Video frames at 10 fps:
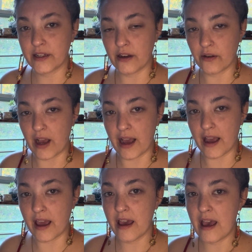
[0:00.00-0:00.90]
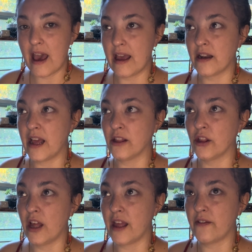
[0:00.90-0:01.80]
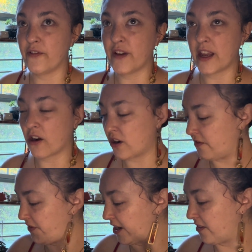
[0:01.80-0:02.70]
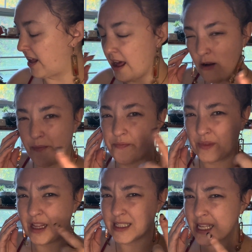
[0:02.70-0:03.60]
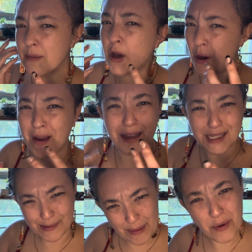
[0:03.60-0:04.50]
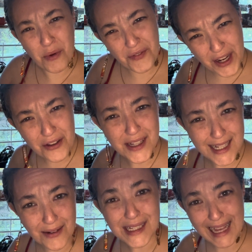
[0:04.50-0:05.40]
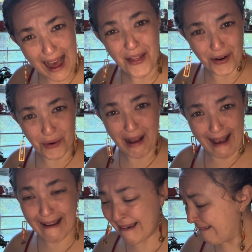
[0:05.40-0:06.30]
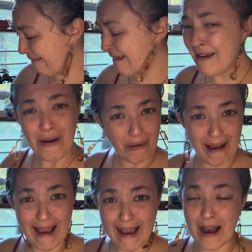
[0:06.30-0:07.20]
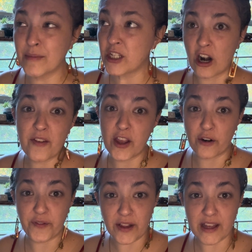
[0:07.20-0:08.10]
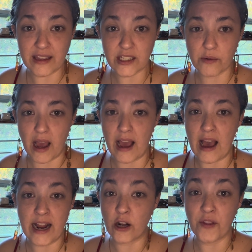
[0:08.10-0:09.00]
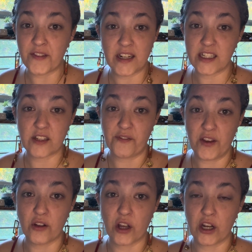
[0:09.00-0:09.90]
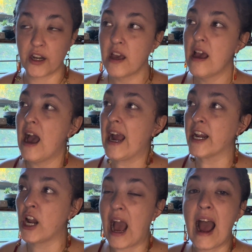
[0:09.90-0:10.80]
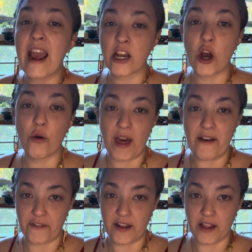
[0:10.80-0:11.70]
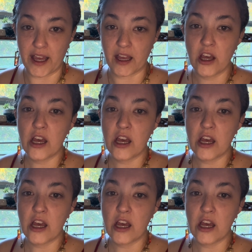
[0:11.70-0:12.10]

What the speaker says: Okay? And figure that out. Let's keep going, because maybe we'll figure this out together, okay? Okay. I'm sorry that you're feeling this way. I know that doesn't feel good. I know that feeling.